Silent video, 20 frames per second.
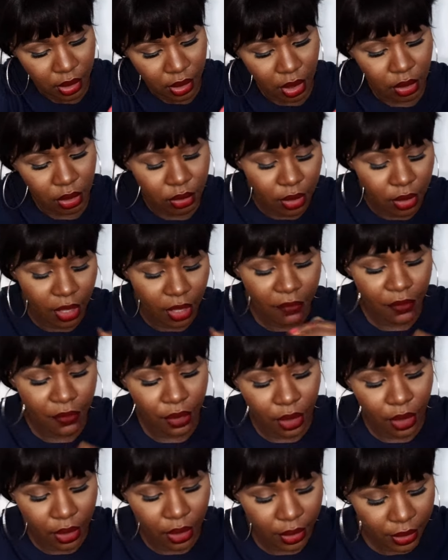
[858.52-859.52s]
Oh, I
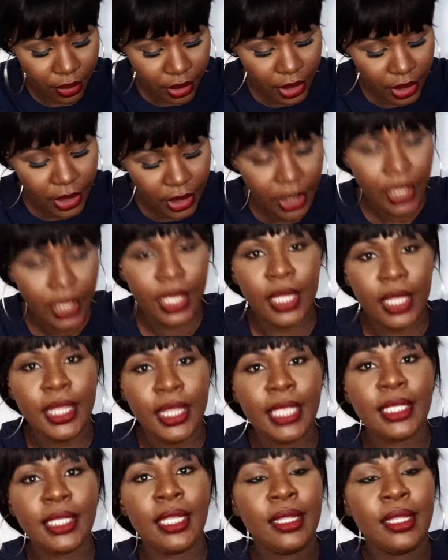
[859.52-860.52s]
forgot.
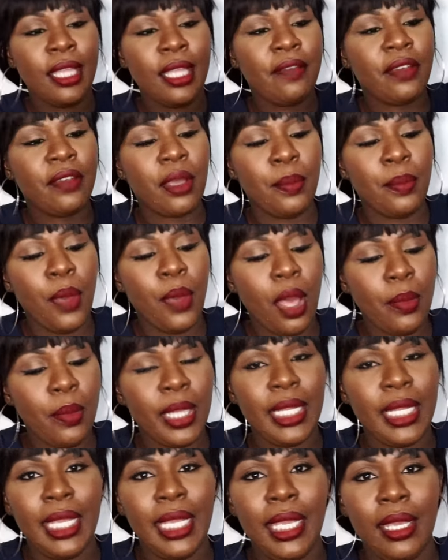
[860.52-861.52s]
There's another
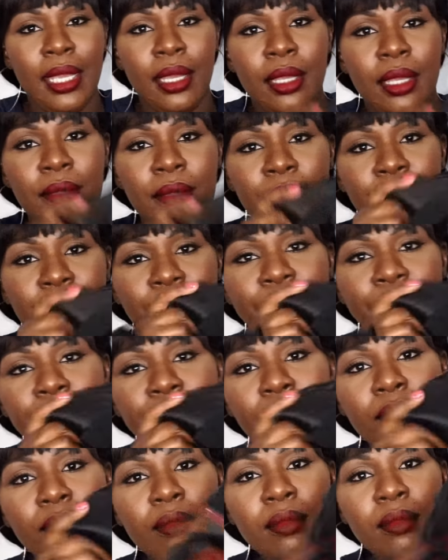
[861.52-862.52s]
compartment here
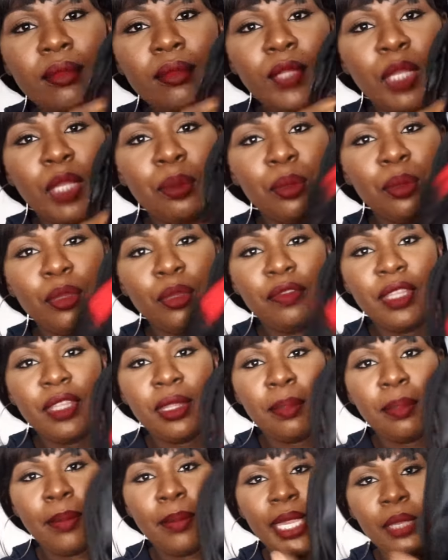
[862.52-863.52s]
within
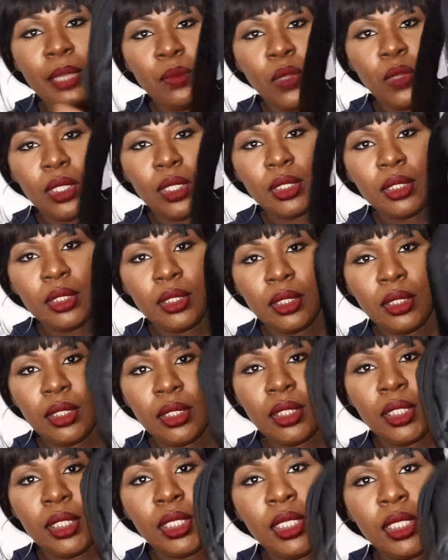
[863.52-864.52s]
the main one.
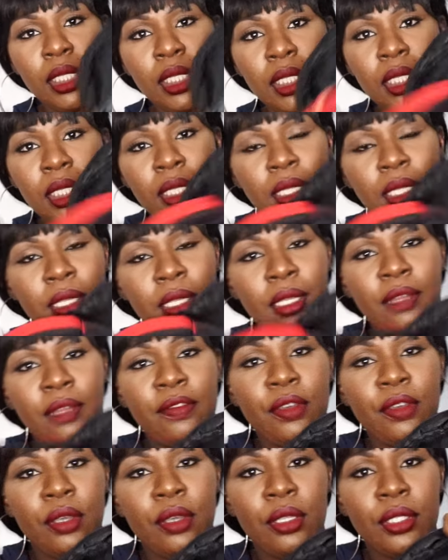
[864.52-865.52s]
I
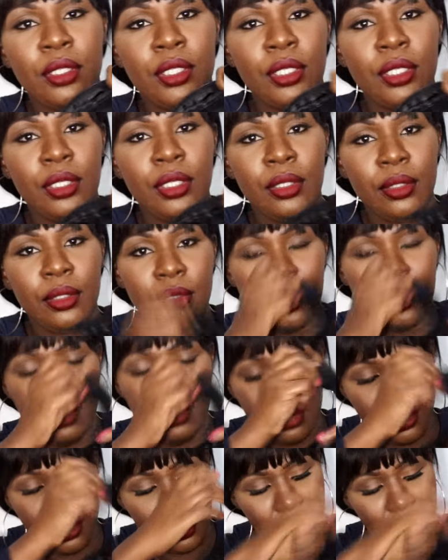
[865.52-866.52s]
forgot to
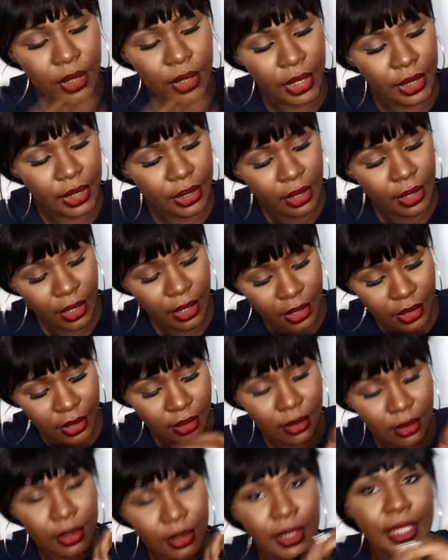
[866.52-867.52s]
look in
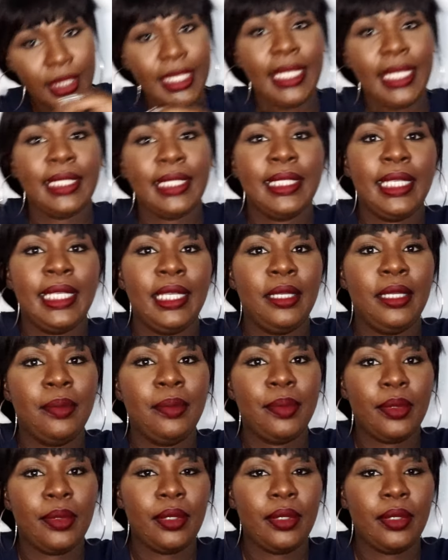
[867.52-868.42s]
dig deep.